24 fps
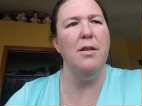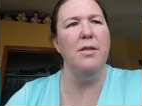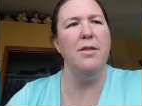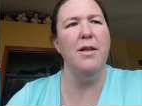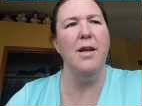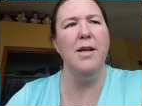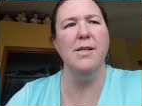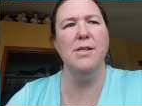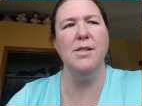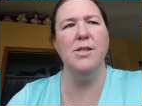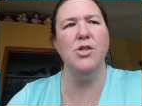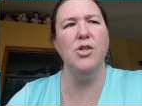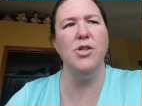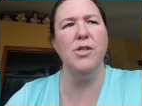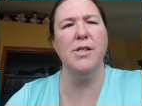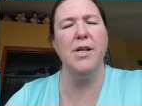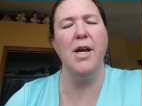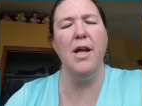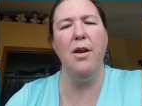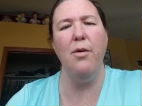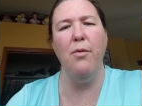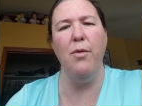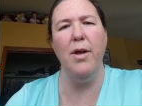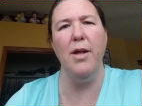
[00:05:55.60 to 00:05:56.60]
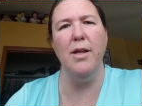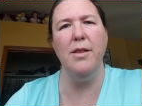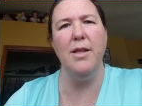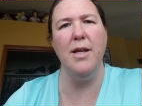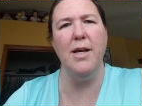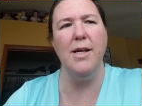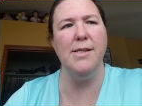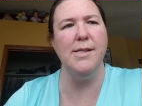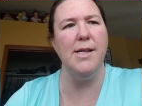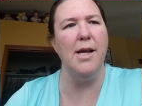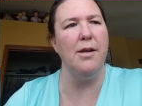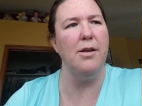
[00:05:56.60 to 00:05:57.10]
things just kind of went the
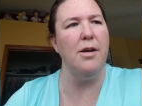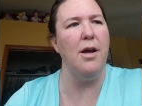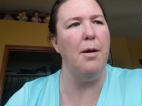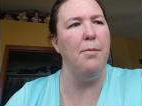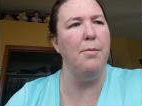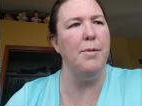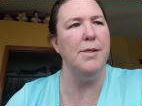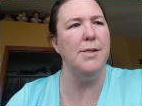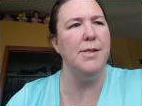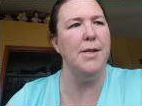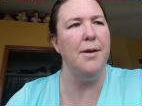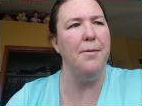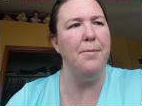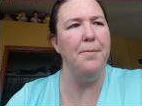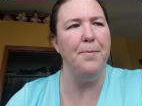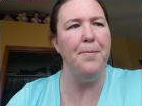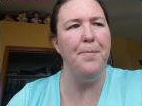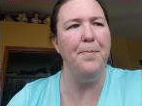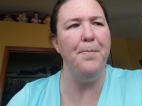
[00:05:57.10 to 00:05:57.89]
exact opposite.